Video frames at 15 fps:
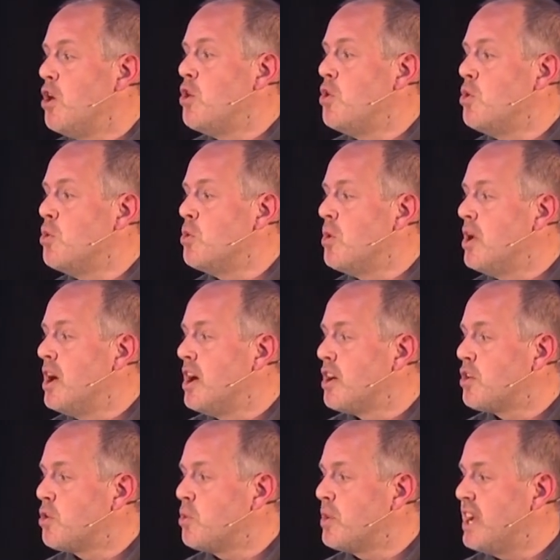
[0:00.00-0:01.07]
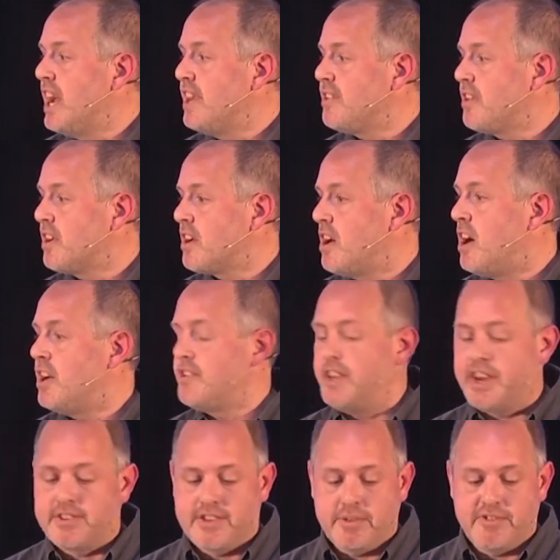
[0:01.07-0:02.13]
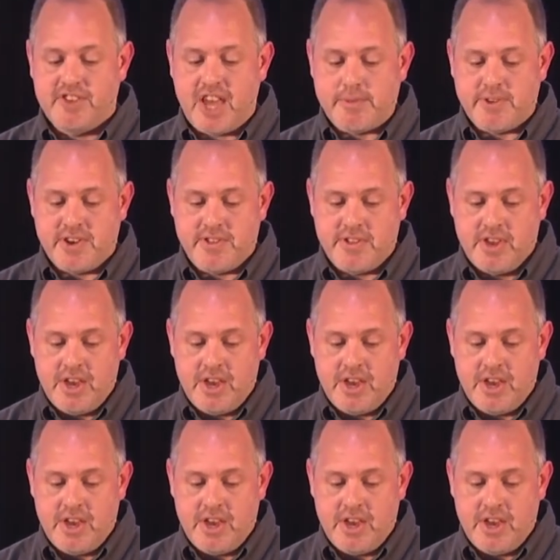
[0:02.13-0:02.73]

who create the context of Sabbath?